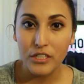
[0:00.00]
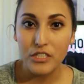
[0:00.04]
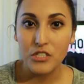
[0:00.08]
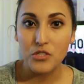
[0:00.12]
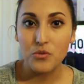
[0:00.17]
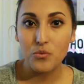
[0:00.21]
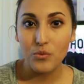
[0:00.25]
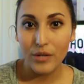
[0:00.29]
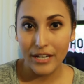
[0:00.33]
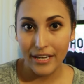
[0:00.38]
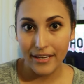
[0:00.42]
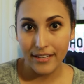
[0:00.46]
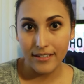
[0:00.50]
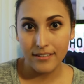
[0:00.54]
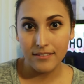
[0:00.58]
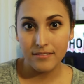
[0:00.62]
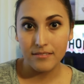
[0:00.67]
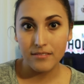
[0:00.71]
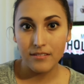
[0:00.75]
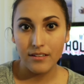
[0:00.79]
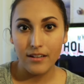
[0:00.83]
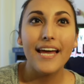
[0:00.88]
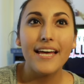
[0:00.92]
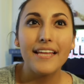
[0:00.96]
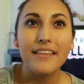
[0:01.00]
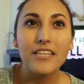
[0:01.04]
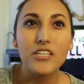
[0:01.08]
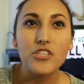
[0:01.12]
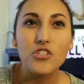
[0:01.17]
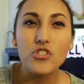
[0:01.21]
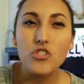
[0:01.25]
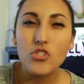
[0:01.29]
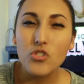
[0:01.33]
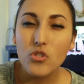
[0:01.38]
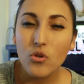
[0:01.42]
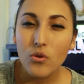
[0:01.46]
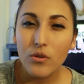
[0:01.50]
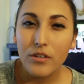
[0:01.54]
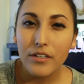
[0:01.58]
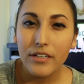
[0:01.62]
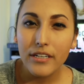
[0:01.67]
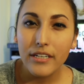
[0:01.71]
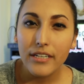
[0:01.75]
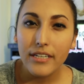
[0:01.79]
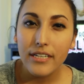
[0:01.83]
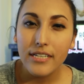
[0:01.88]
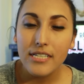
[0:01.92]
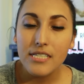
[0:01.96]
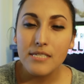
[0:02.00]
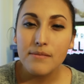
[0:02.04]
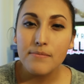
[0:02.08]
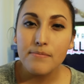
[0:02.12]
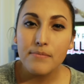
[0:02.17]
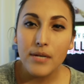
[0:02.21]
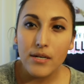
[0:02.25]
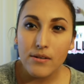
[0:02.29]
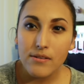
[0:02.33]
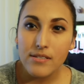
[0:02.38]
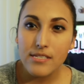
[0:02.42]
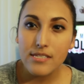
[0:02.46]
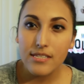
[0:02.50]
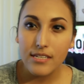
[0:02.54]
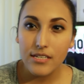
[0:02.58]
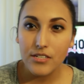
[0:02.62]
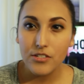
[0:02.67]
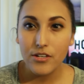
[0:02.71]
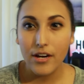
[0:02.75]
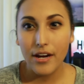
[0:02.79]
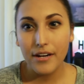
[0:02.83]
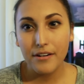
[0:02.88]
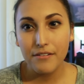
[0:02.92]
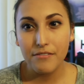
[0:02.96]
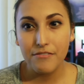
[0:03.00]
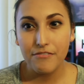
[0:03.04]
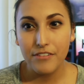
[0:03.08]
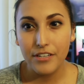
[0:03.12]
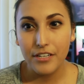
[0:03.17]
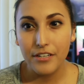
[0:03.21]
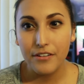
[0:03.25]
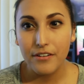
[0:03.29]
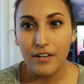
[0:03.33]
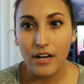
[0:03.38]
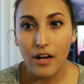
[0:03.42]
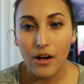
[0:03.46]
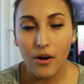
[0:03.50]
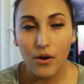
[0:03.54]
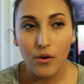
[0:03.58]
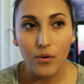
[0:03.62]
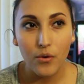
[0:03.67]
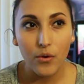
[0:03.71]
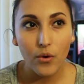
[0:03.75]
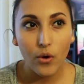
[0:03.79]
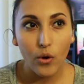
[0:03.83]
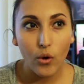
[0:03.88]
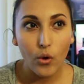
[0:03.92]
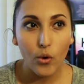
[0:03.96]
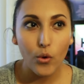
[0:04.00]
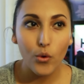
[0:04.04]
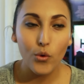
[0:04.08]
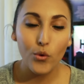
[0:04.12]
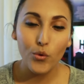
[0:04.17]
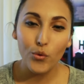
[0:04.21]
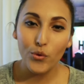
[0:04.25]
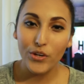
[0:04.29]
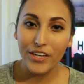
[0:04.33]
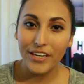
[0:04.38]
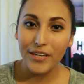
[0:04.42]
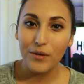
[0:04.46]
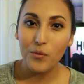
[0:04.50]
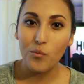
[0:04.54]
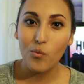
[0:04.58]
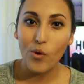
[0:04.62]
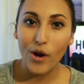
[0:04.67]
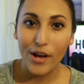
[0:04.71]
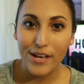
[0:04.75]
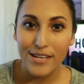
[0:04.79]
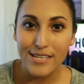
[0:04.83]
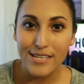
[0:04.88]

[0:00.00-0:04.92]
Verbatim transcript: for is Reagan. And the story is mostly trying to figure out who he